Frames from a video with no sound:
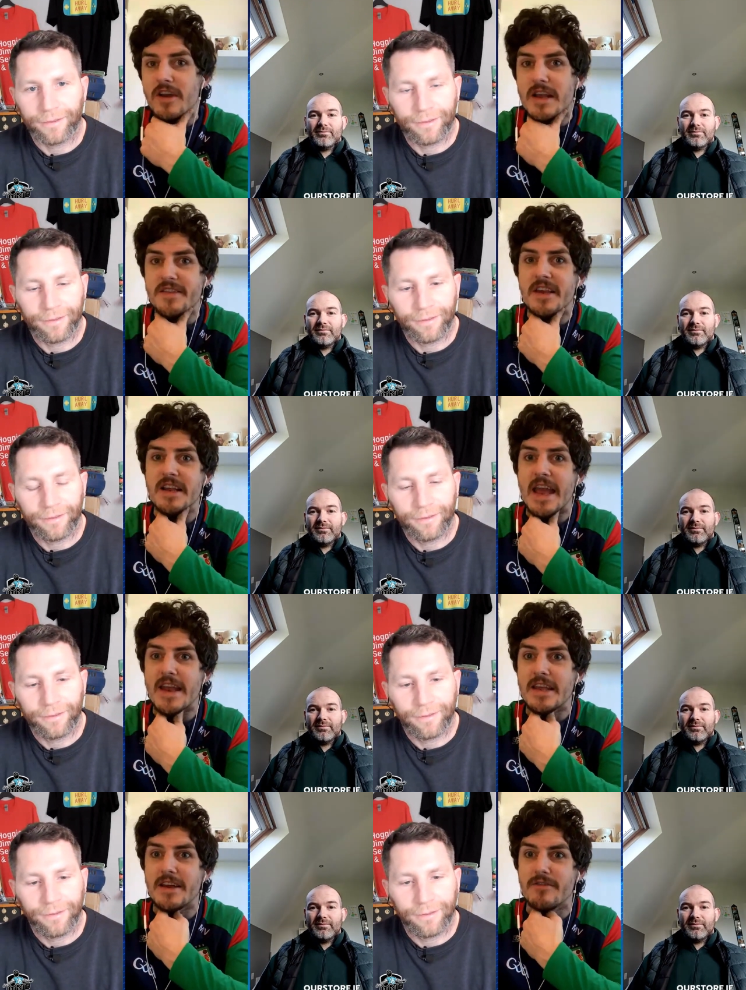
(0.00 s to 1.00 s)
Speaker 1: against
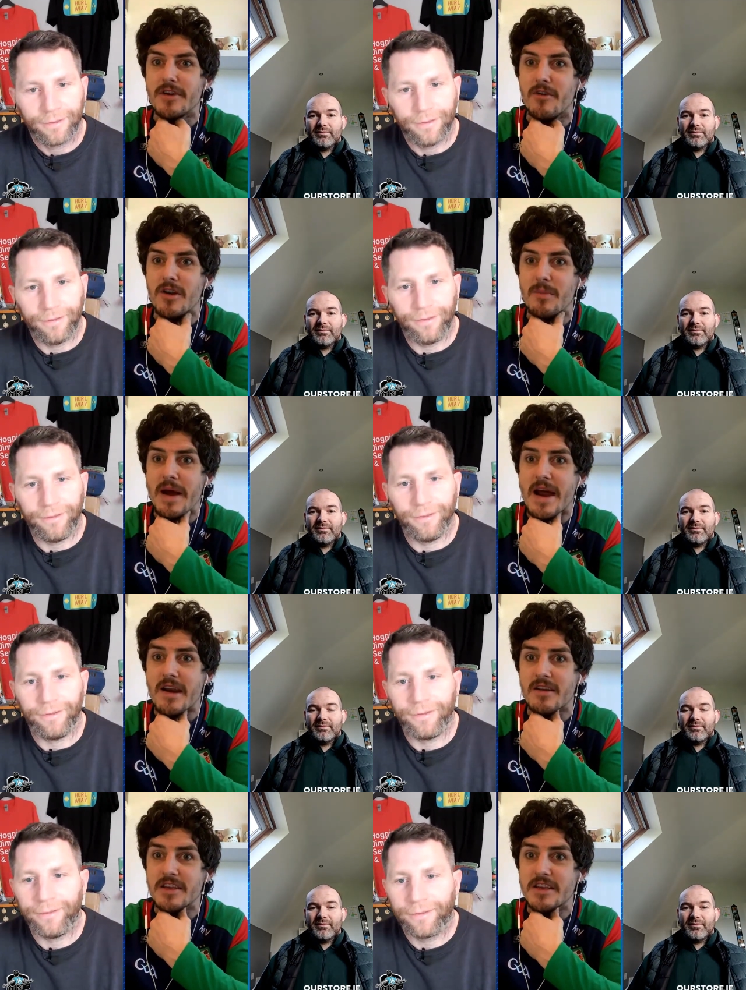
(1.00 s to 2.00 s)
Kilkenny down in Nolan
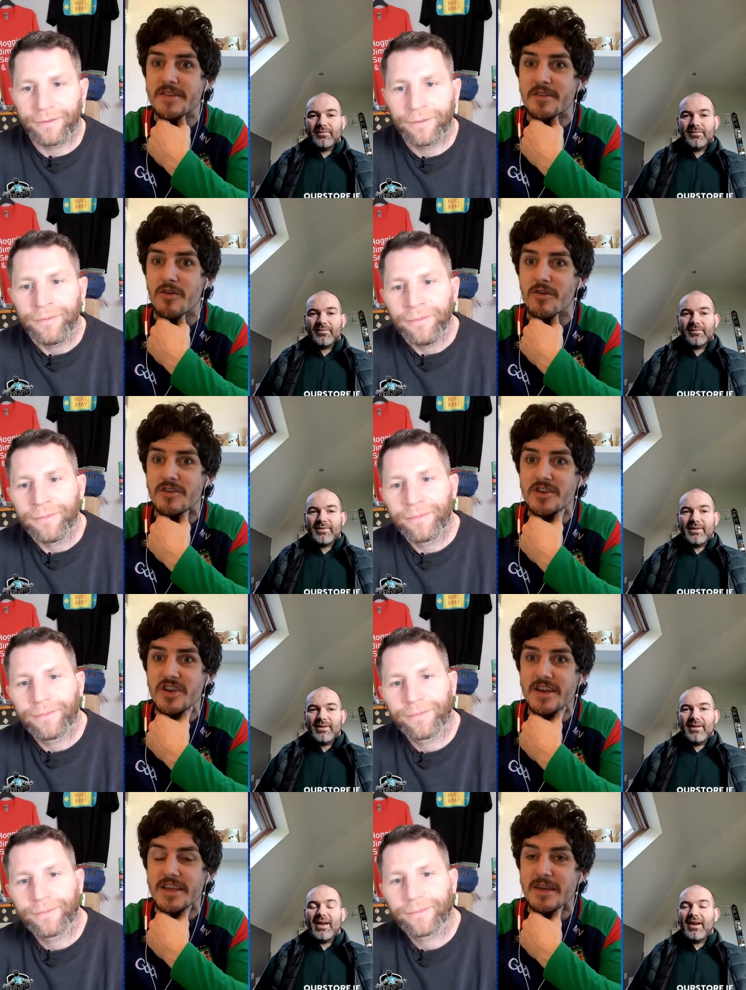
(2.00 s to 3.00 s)
Park? I think you scored.
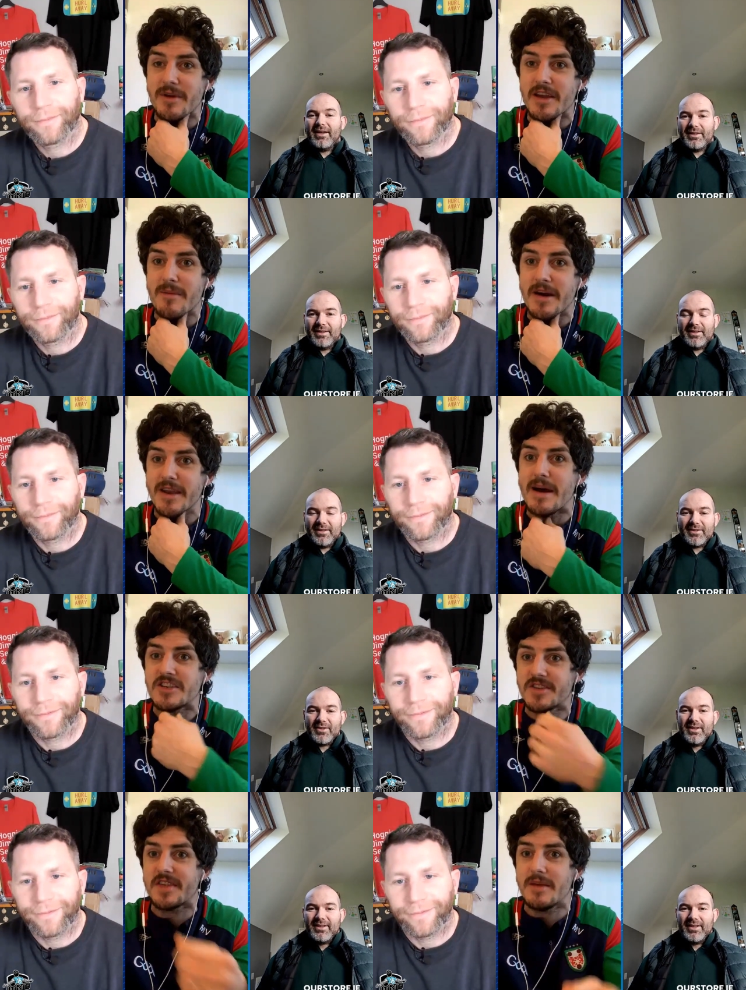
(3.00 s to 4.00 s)
Did you? yeah, yeah,
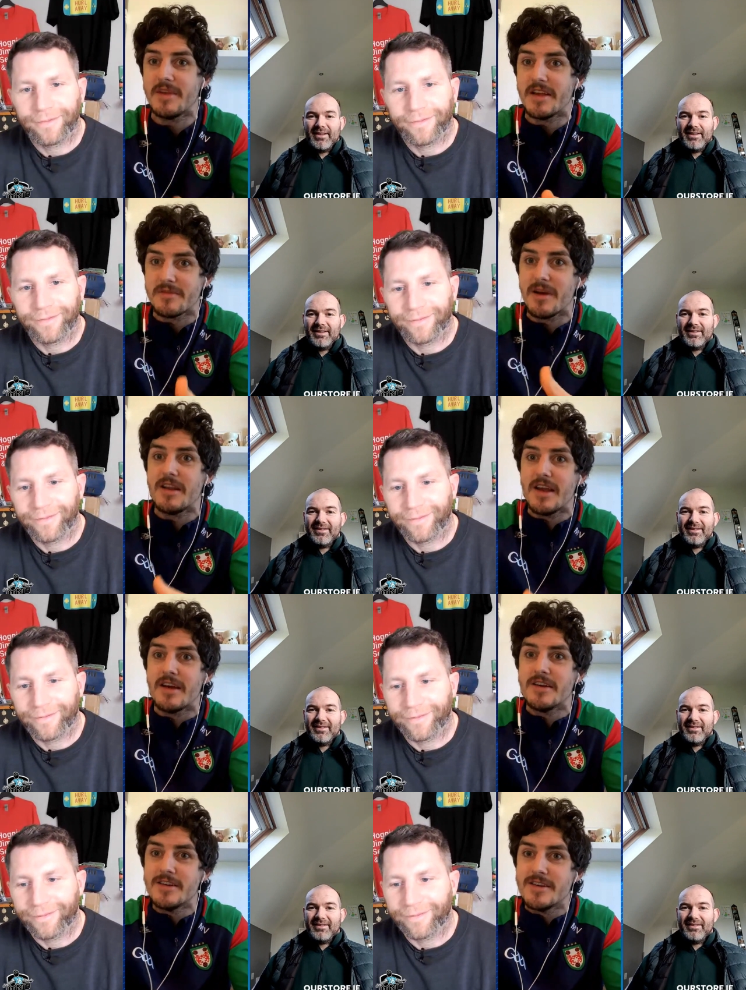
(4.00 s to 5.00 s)
yeah, yeah, as well.
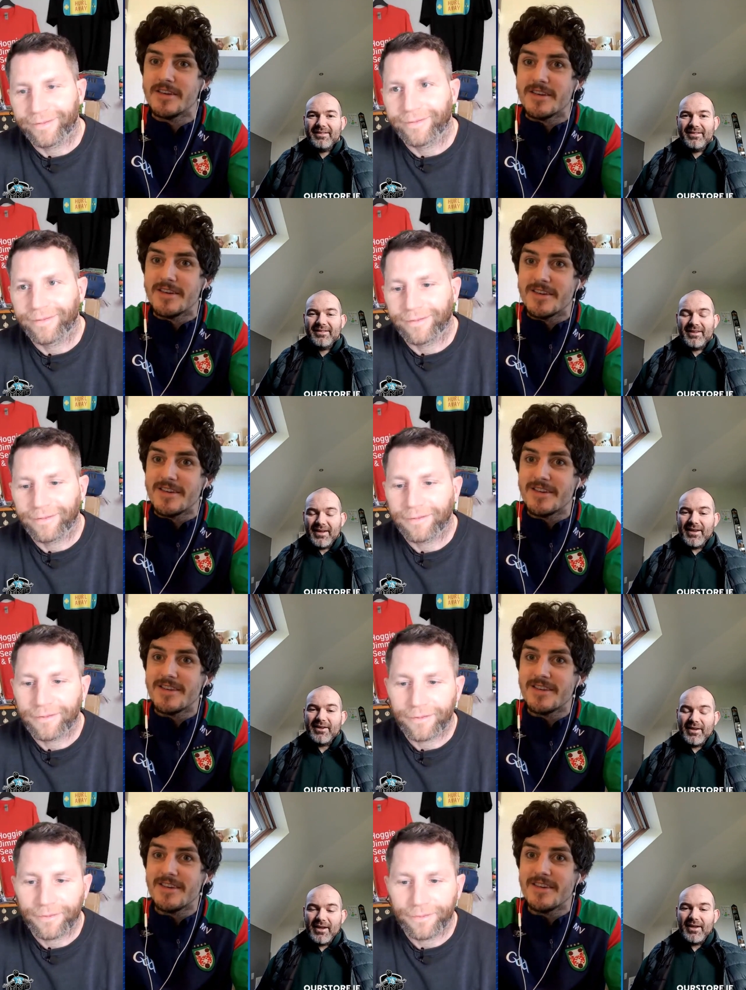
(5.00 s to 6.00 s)
Yeah. Yeah,
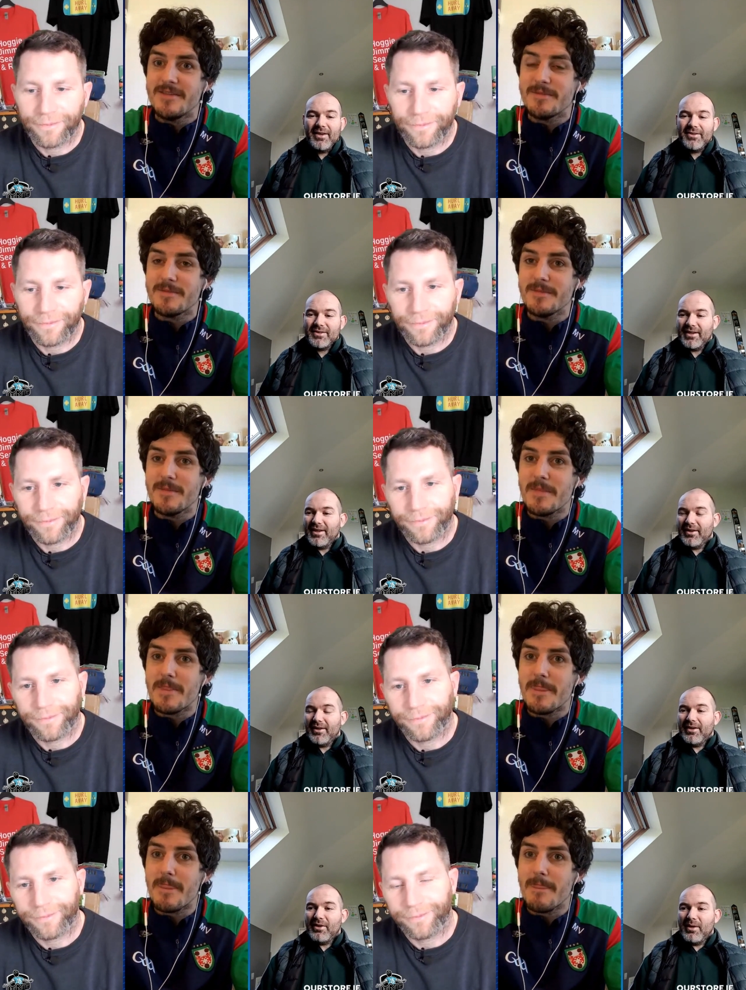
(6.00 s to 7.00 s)
yeah,
Speaker 2: and. Uh,
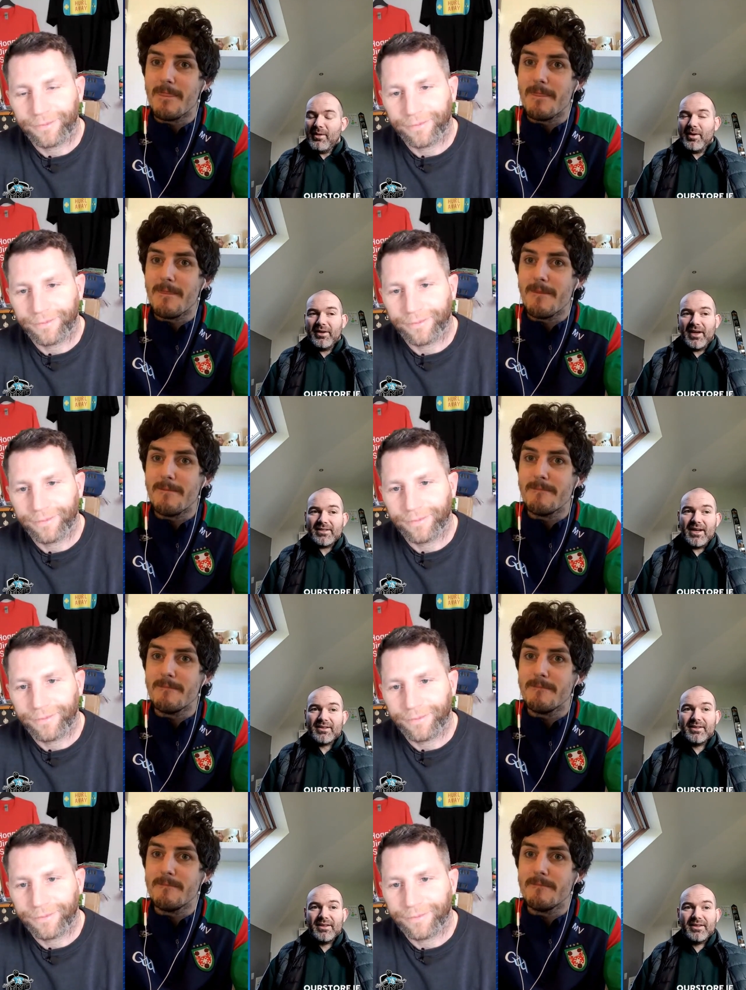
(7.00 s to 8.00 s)
I uh, had been, I
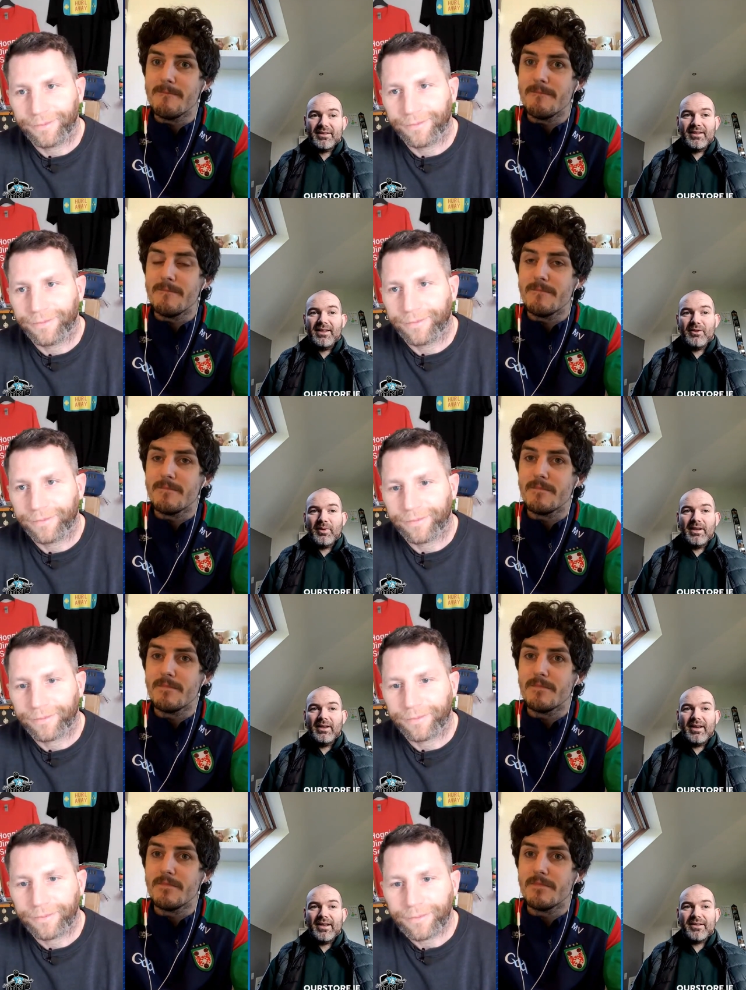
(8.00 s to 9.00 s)
started the, the league
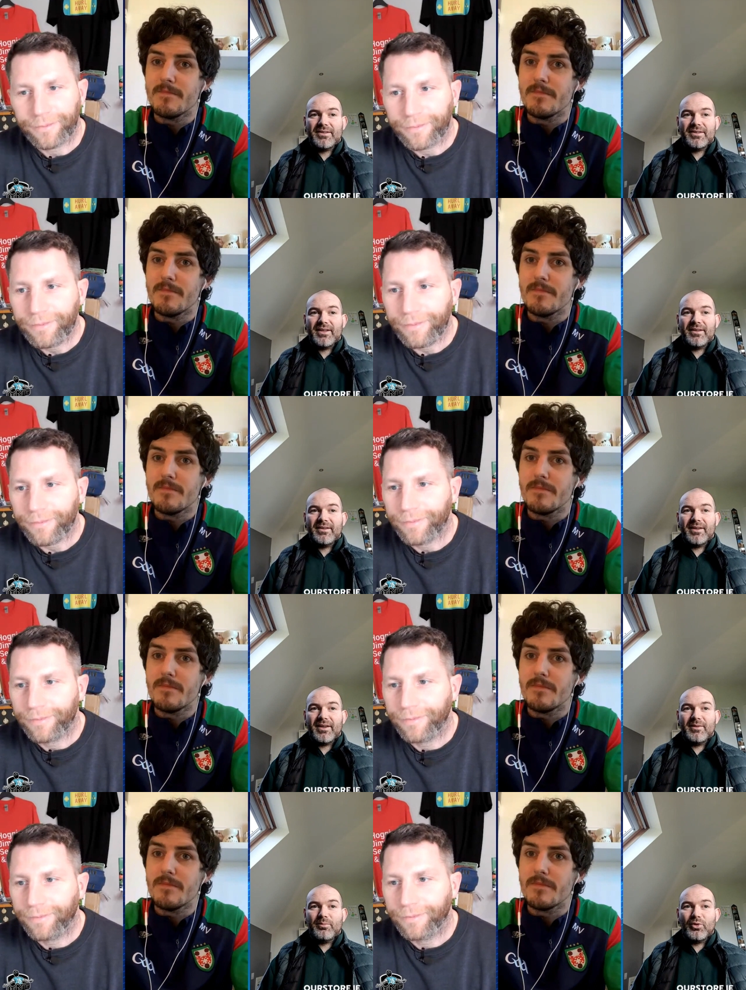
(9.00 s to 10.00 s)
well, and then
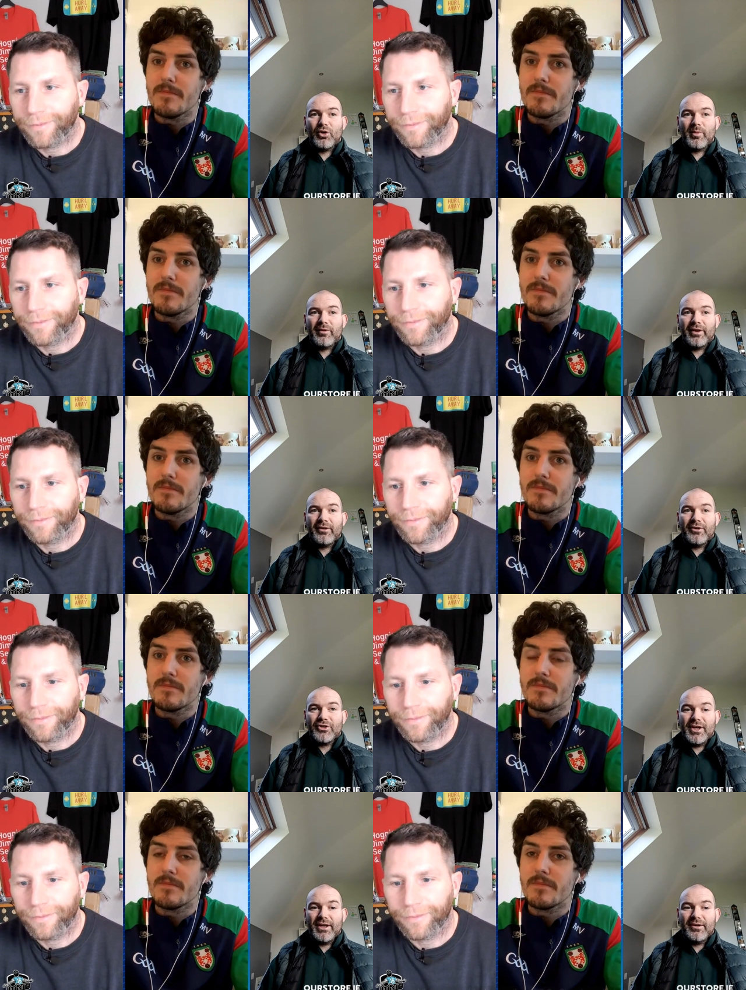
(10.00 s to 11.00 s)
I broke my finger in
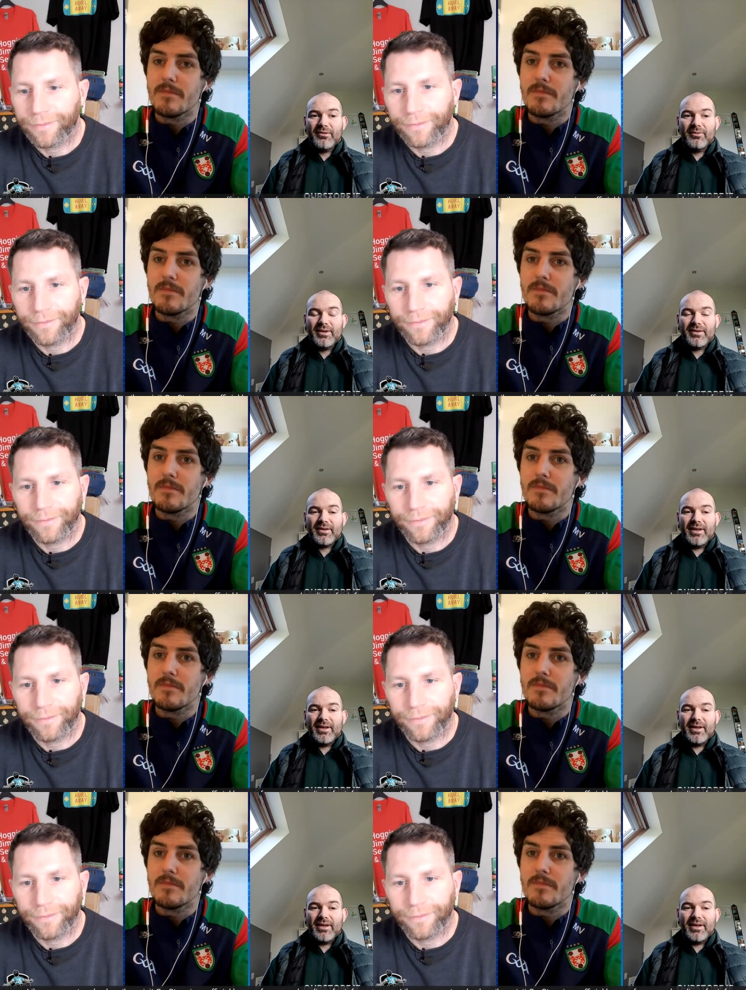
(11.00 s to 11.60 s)
training. With